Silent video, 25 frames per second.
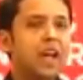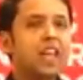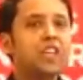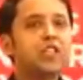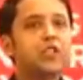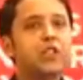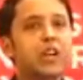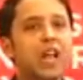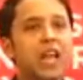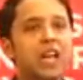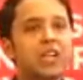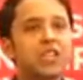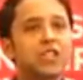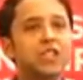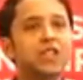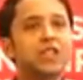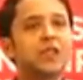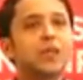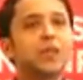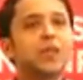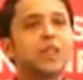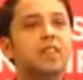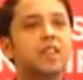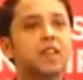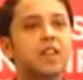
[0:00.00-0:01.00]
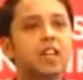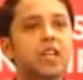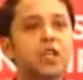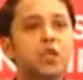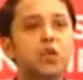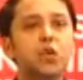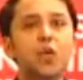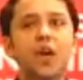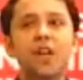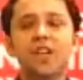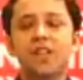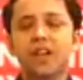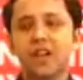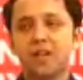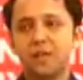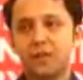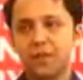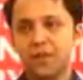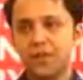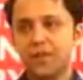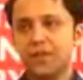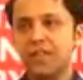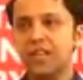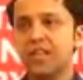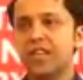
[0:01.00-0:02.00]
my interactions with nearly
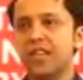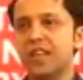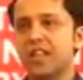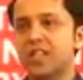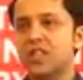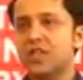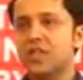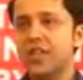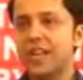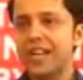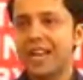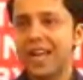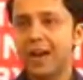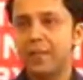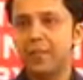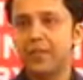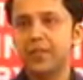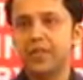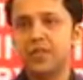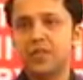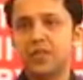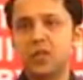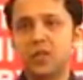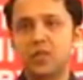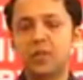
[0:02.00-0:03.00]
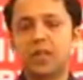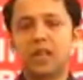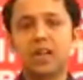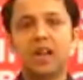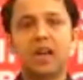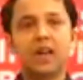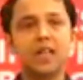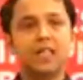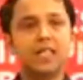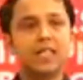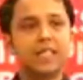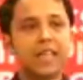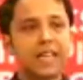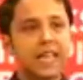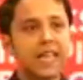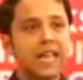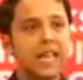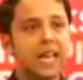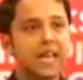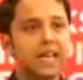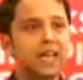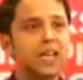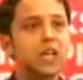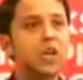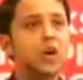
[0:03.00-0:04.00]
250 industry captains over the last
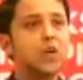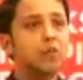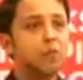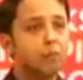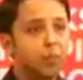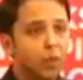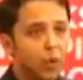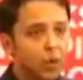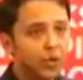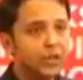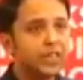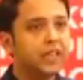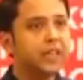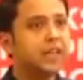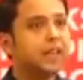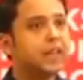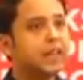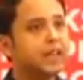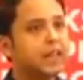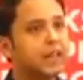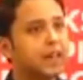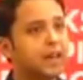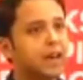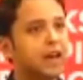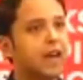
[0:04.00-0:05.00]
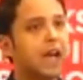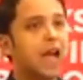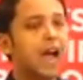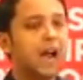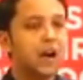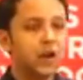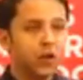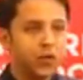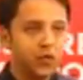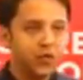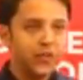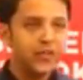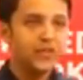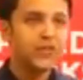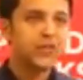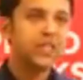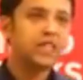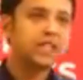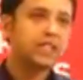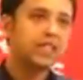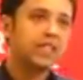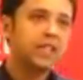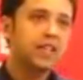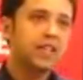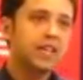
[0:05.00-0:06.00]
decade, both in India and
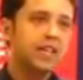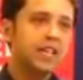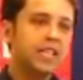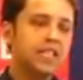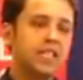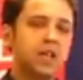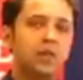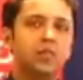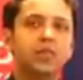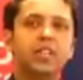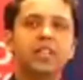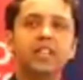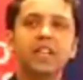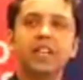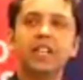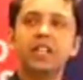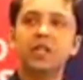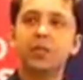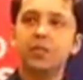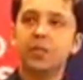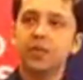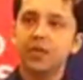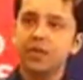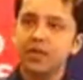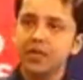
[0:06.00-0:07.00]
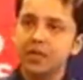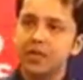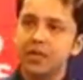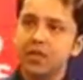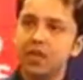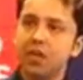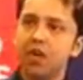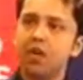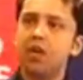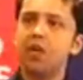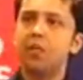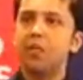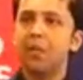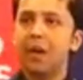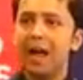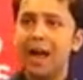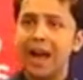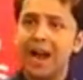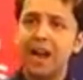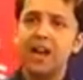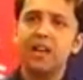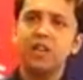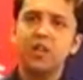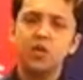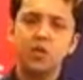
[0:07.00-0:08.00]
overseas, subject experts in Europe
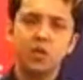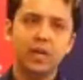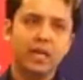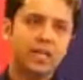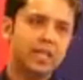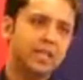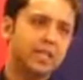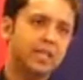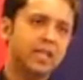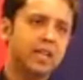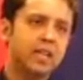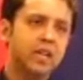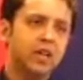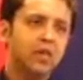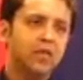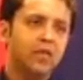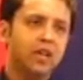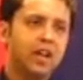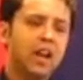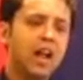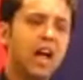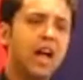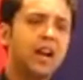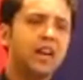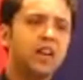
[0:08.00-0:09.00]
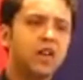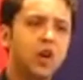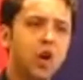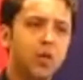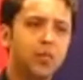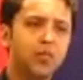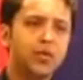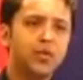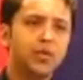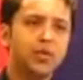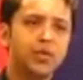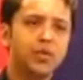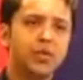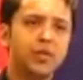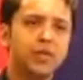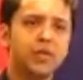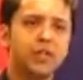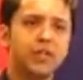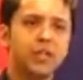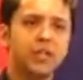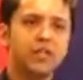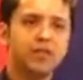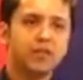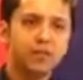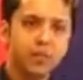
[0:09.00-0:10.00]
and US, where I had an
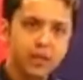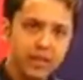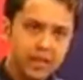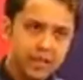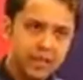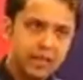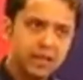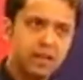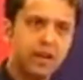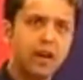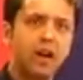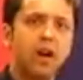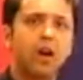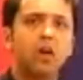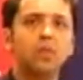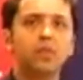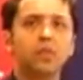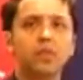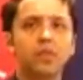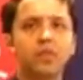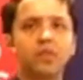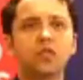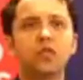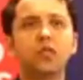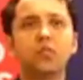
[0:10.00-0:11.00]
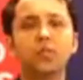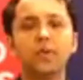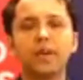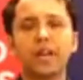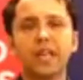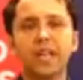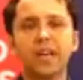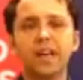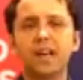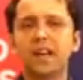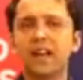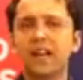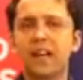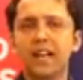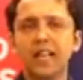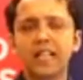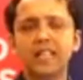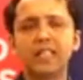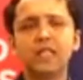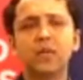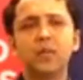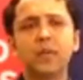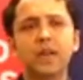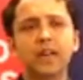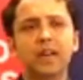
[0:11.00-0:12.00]
opportunity of being at Harvard, Copenhagen, and
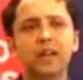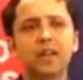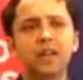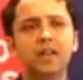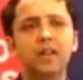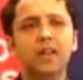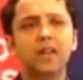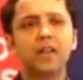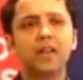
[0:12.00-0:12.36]
elsewhere,